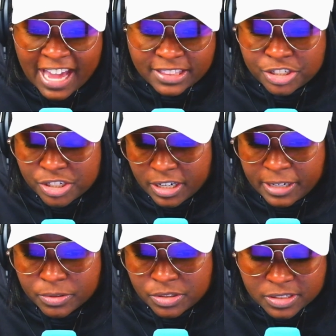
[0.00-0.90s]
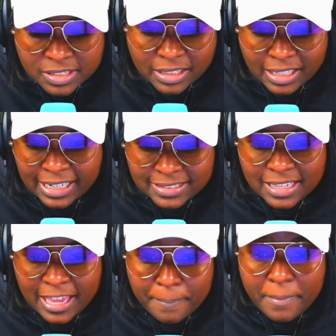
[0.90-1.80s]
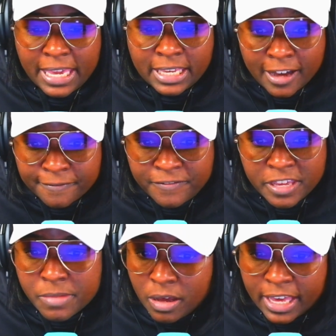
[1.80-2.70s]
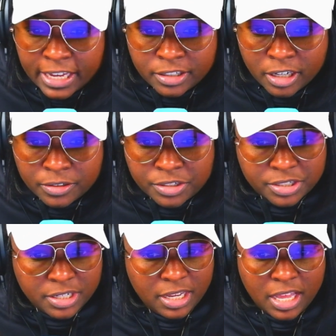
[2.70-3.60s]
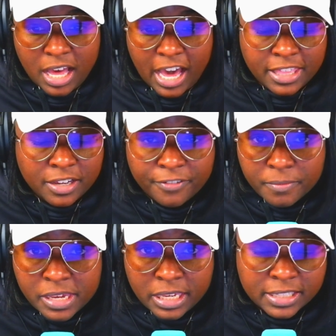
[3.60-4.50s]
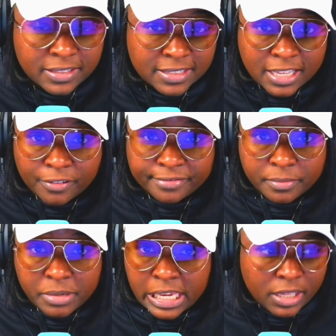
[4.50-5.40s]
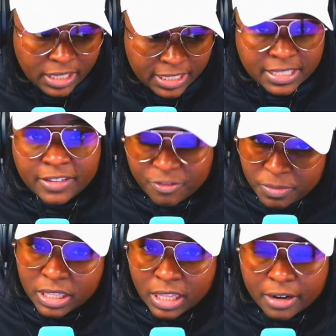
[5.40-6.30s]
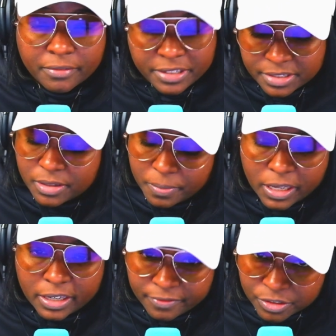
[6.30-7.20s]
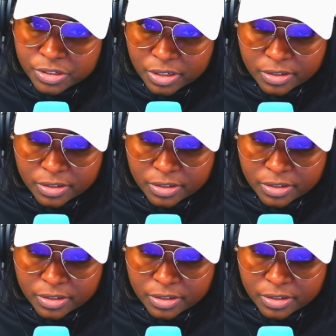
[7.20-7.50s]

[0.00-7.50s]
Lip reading: that you're able to select and make a female head coach, I think for me, it's a sell for me. It's given me a lot of reason to play it for sure.